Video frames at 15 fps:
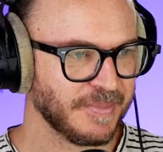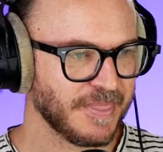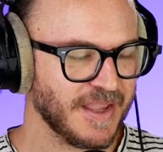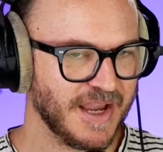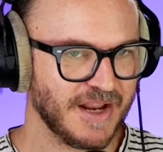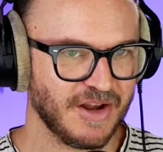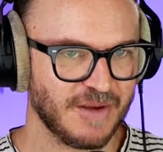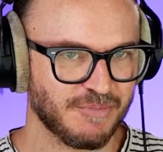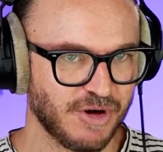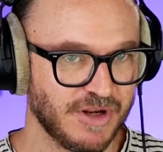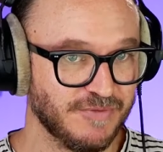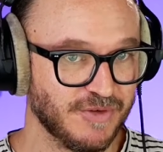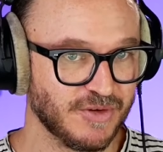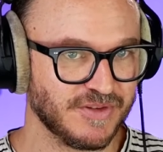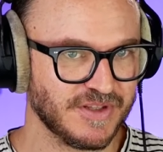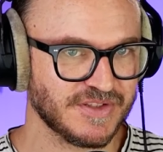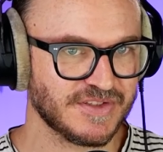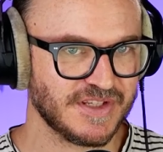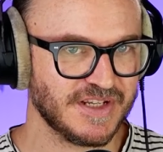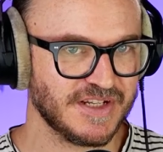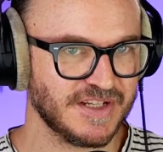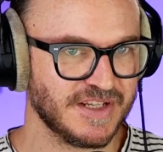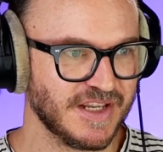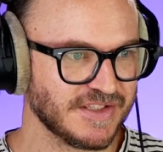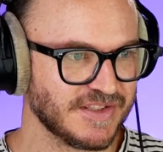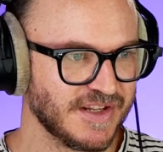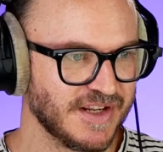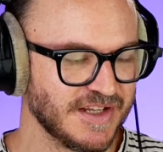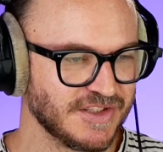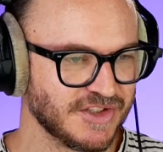And I previewed this in
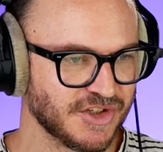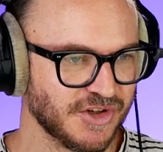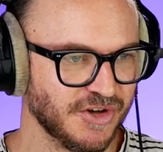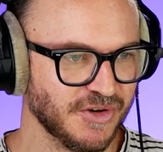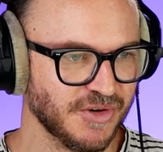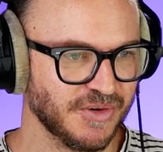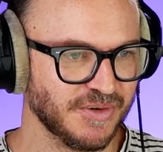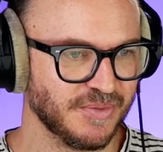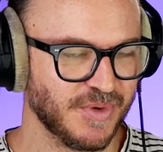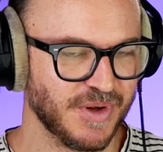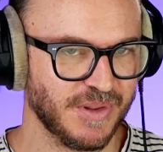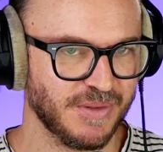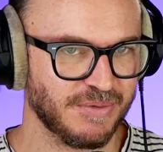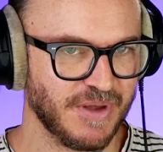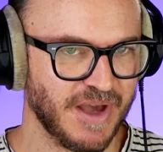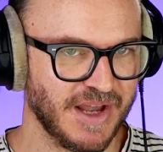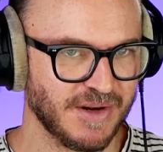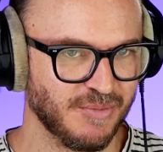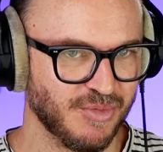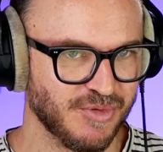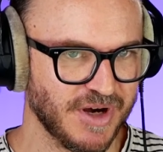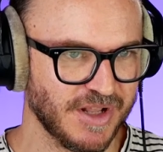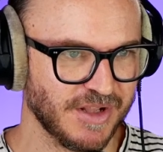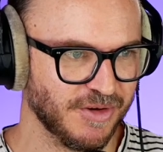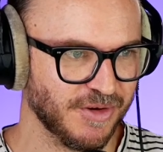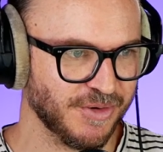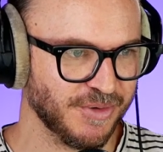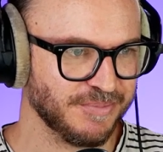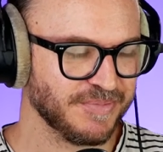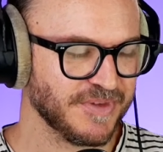yesterday's show with Adam
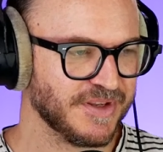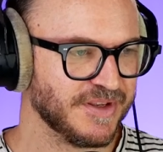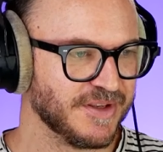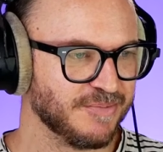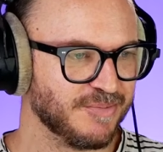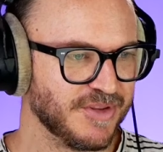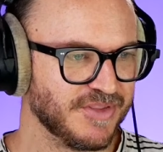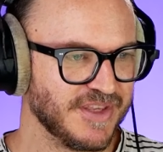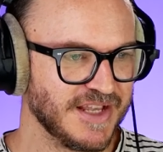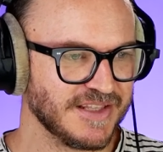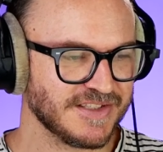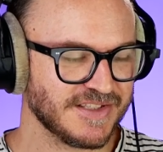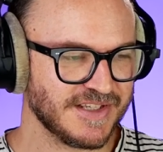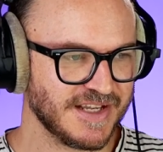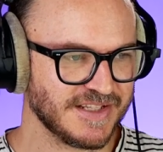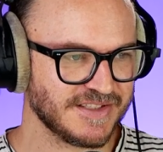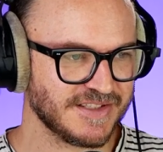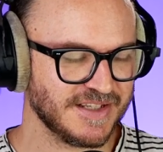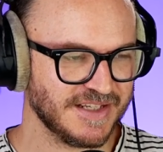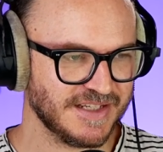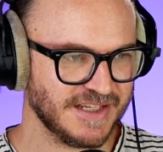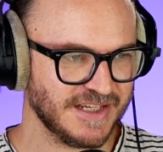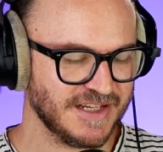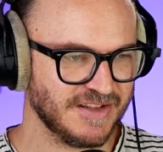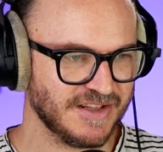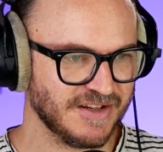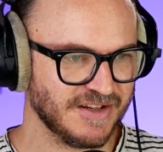Boileau. But the NCSC in the